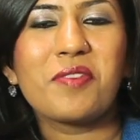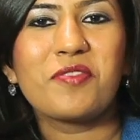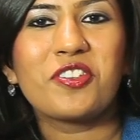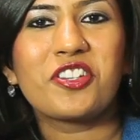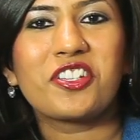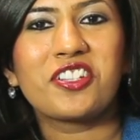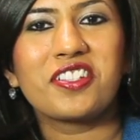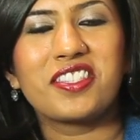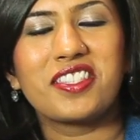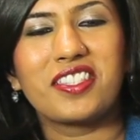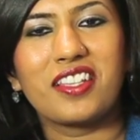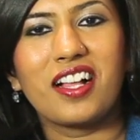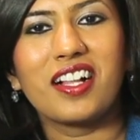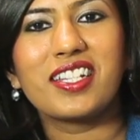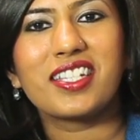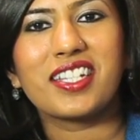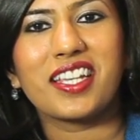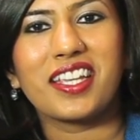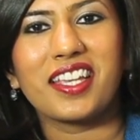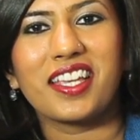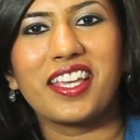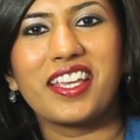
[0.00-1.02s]
Image
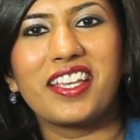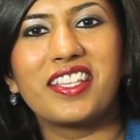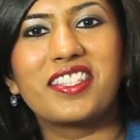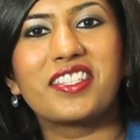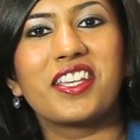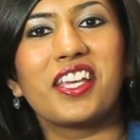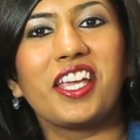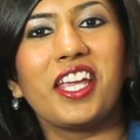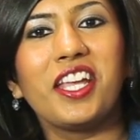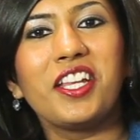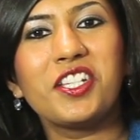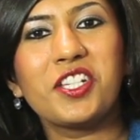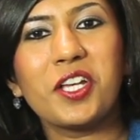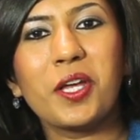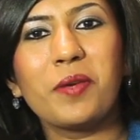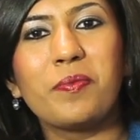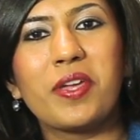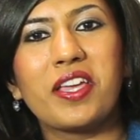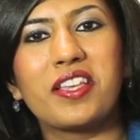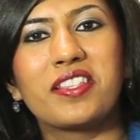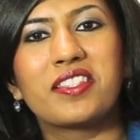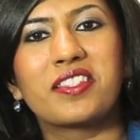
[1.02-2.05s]
Consulting is an
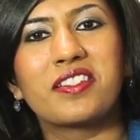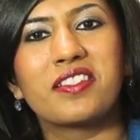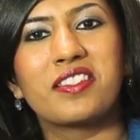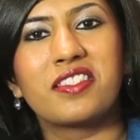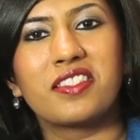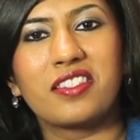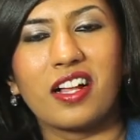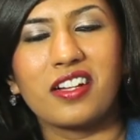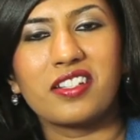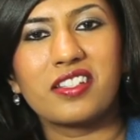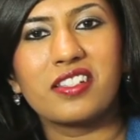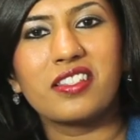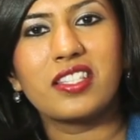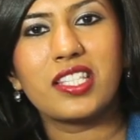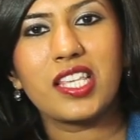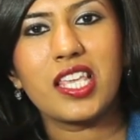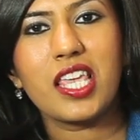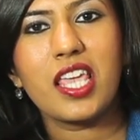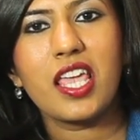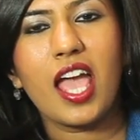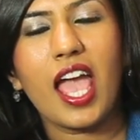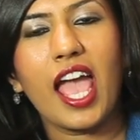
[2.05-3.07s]
India-based
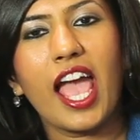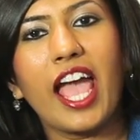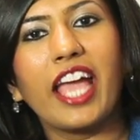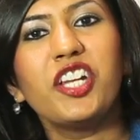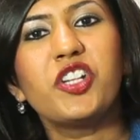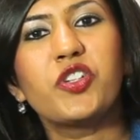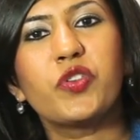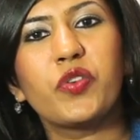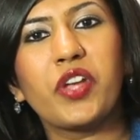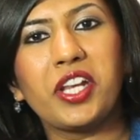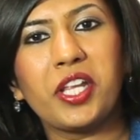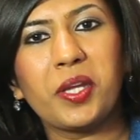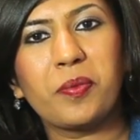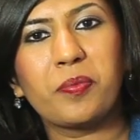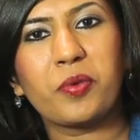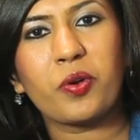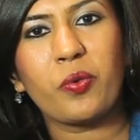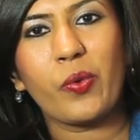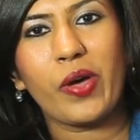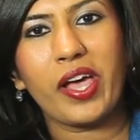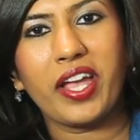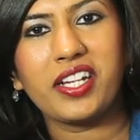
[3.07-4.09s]
consultancy and training
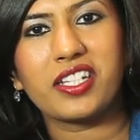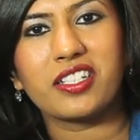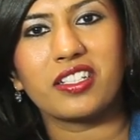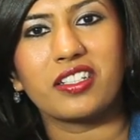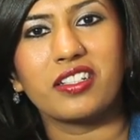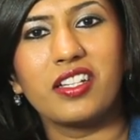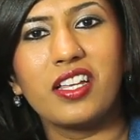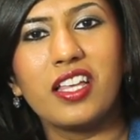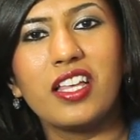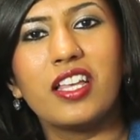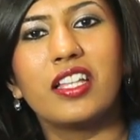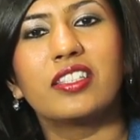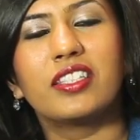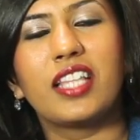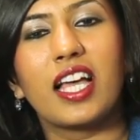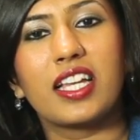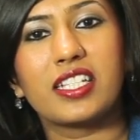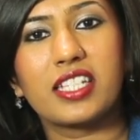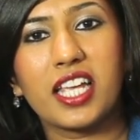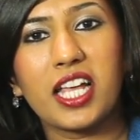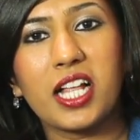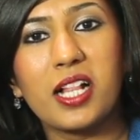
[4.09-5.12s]
provider
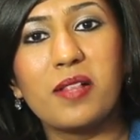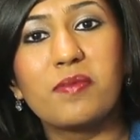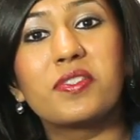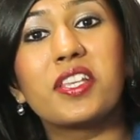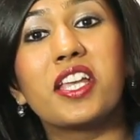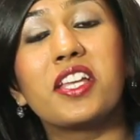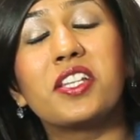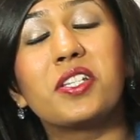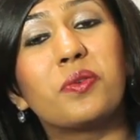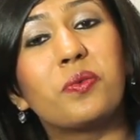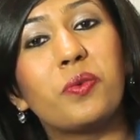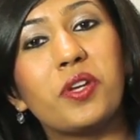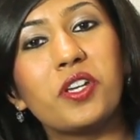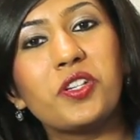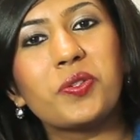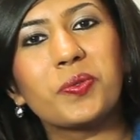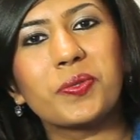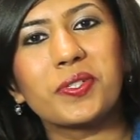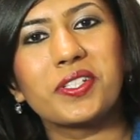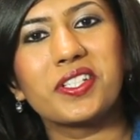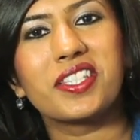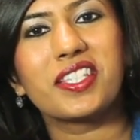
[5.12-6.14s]
that helps
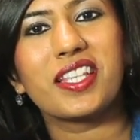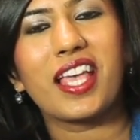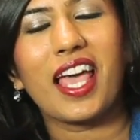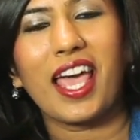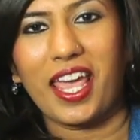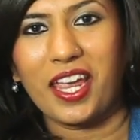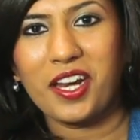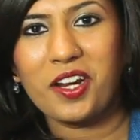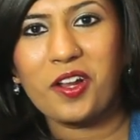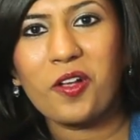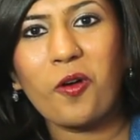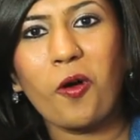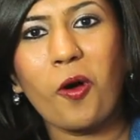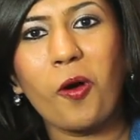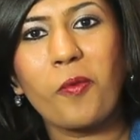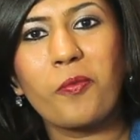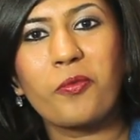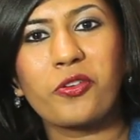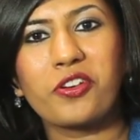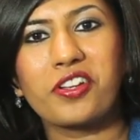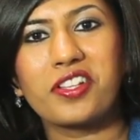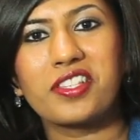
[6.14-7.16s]
individuals and
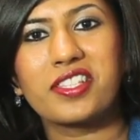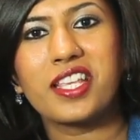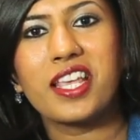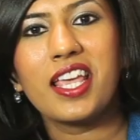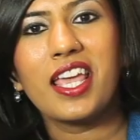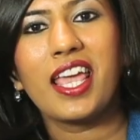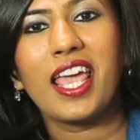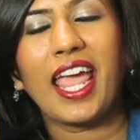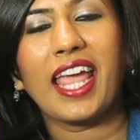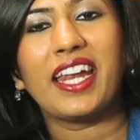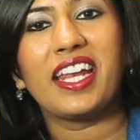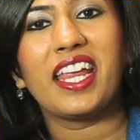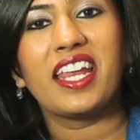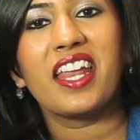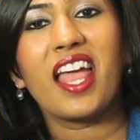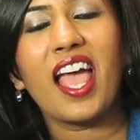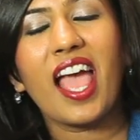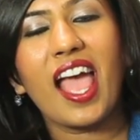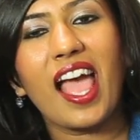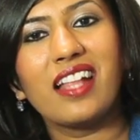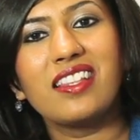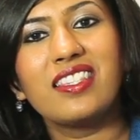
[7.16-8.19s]
corporates in
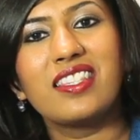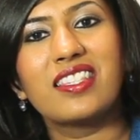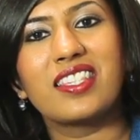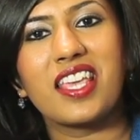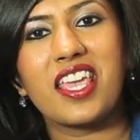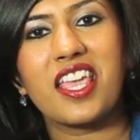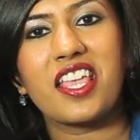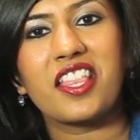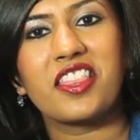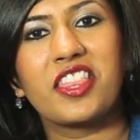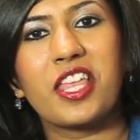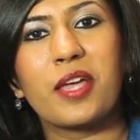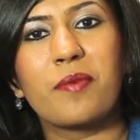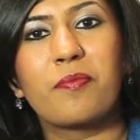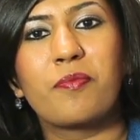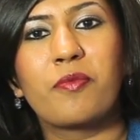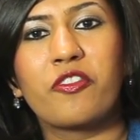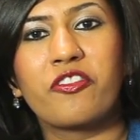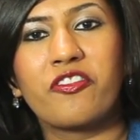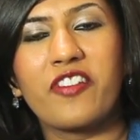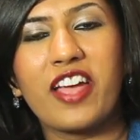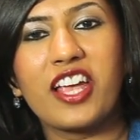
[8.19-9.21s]
enhancing their
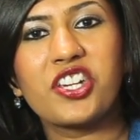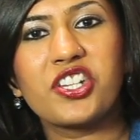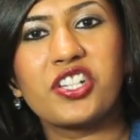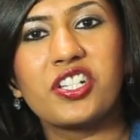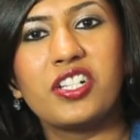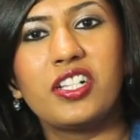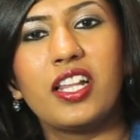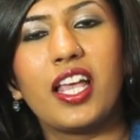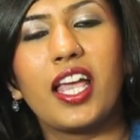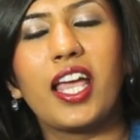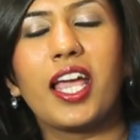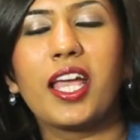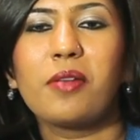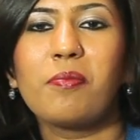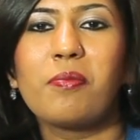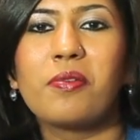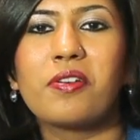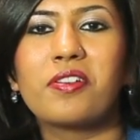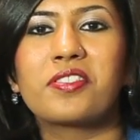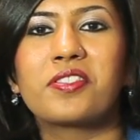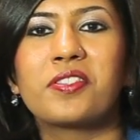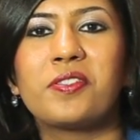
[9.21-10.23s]
professional and
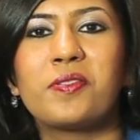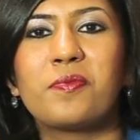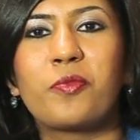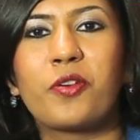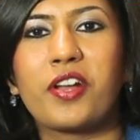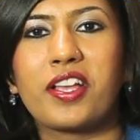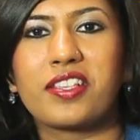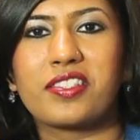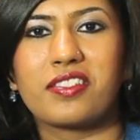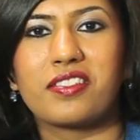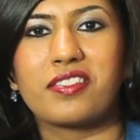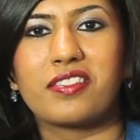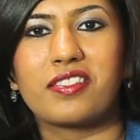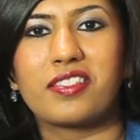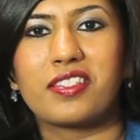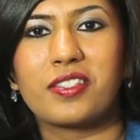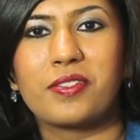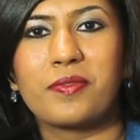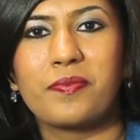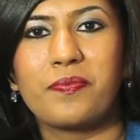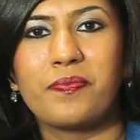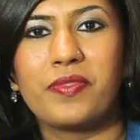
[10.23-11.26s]
personal
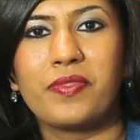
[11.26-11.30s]
presence.